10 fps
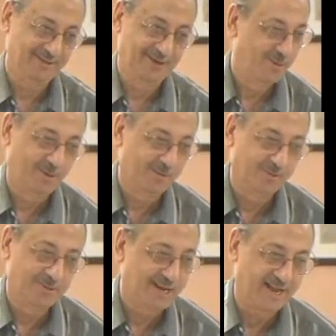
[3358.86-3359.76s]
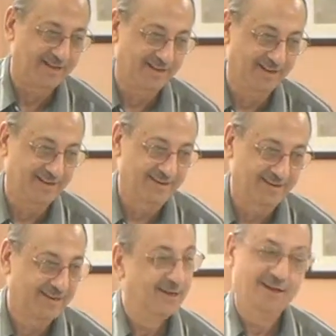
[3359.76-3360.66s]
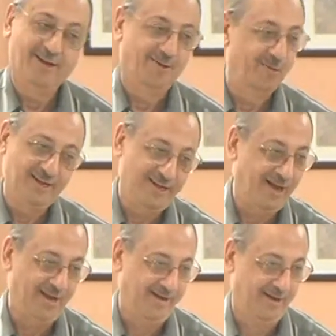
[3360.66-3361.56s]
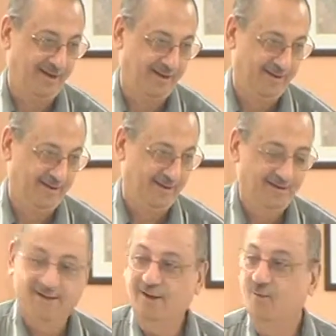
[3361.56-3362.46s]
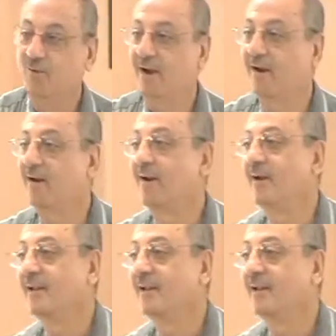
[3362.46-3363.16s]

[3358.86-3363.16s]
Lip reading: No dunya here. Only akhirah. We are learning